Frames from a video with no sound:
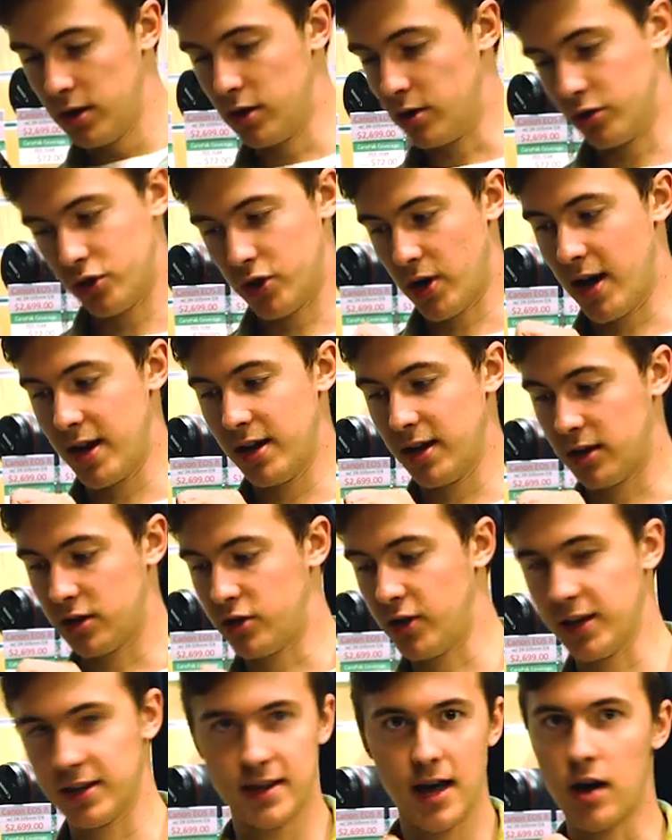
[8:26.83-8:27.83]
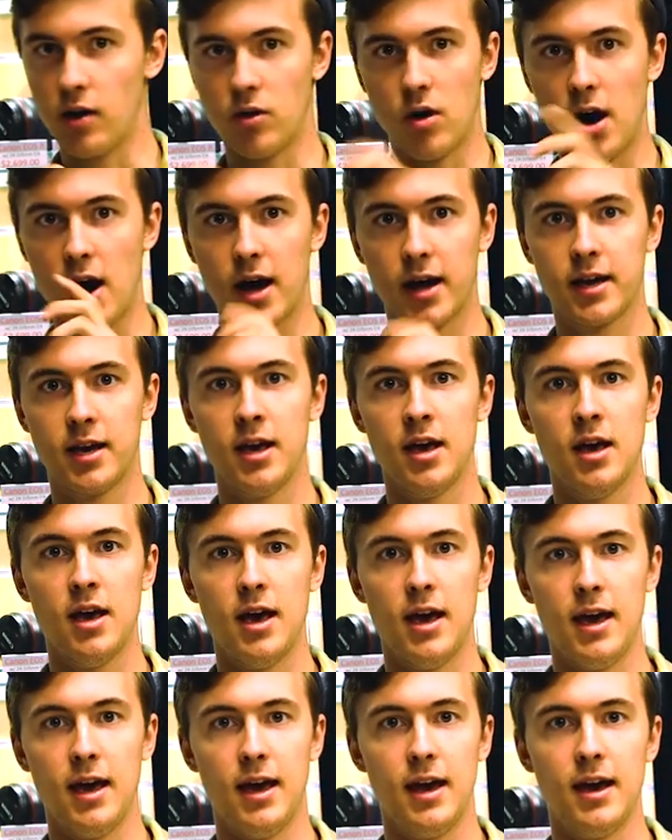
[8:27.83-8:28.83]
you know, trying to click that lock
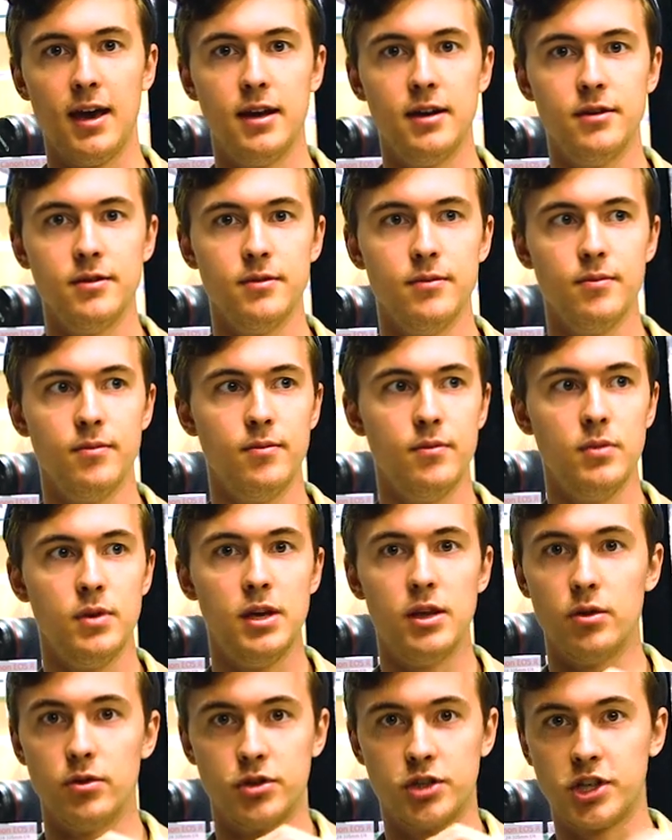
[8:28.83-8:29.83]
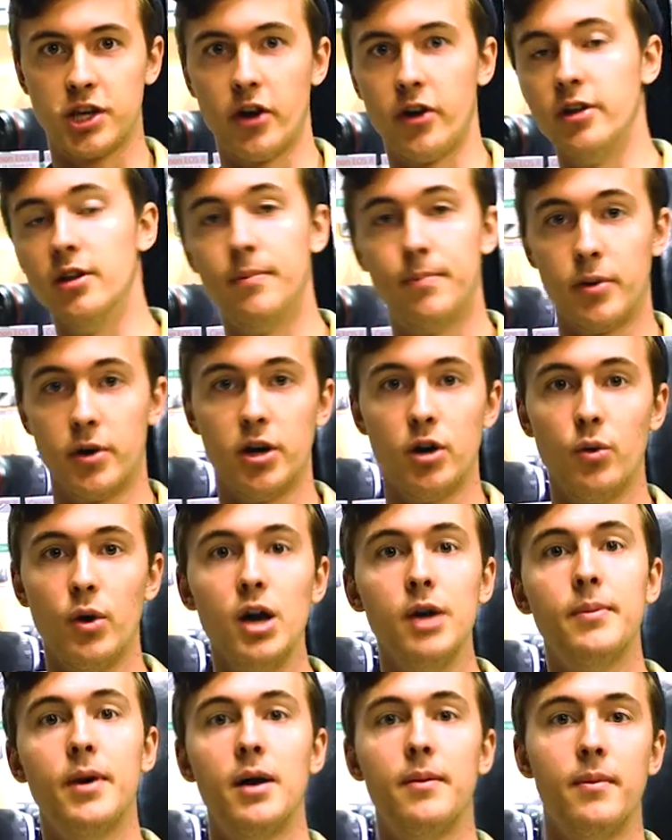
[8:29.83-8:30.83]
and either scaring the bird
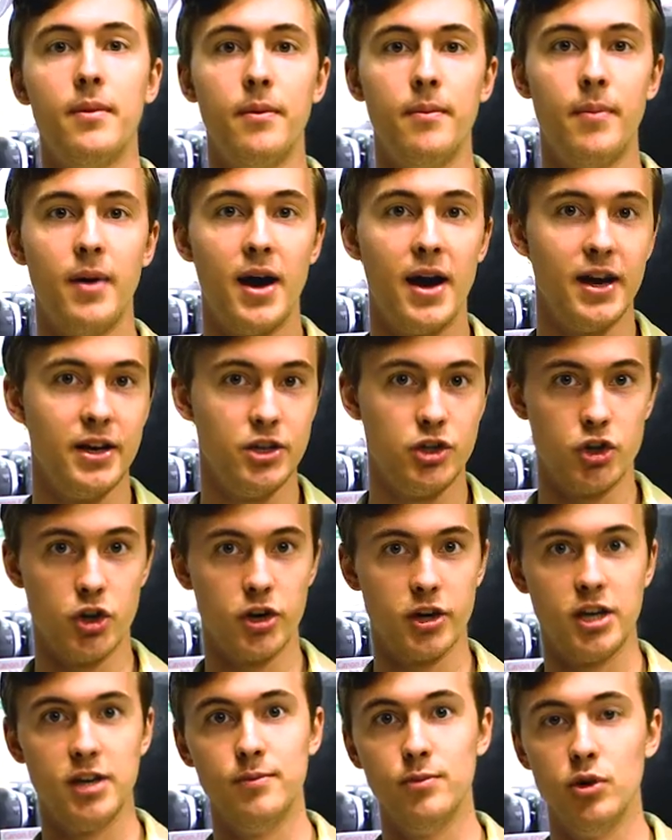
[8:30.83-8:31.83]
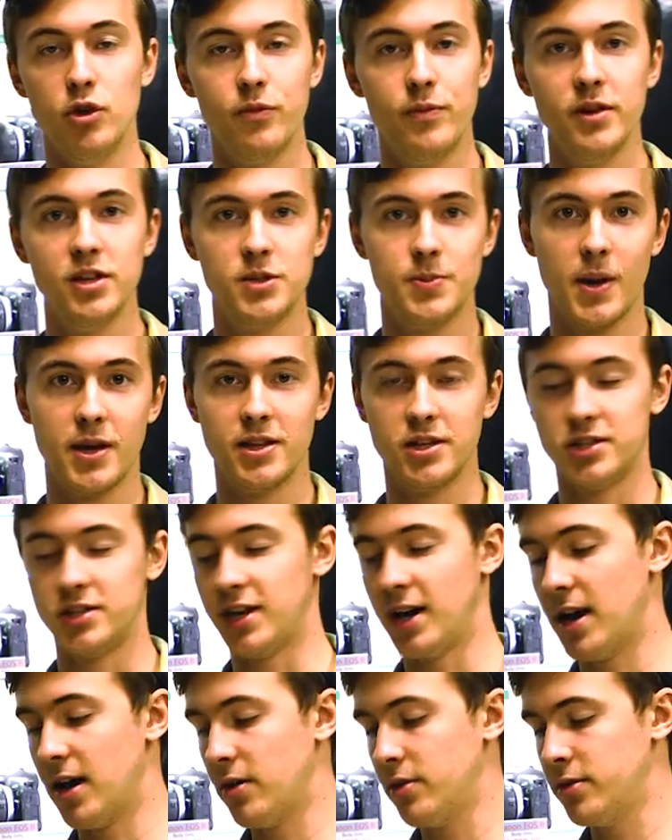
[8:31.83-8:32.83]
away by my jerky movements, by the
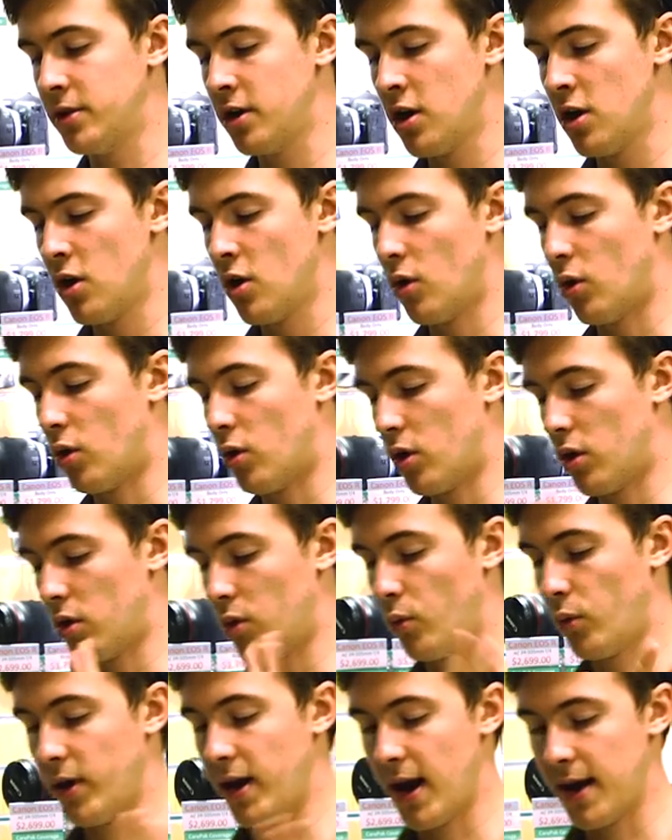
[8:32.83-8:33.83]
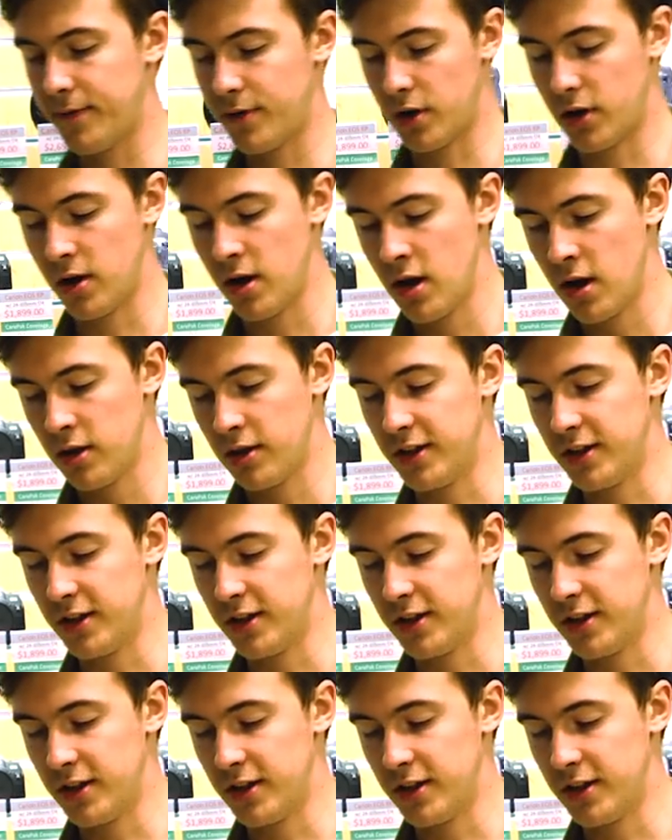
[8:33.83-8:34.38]
sound, or whatever.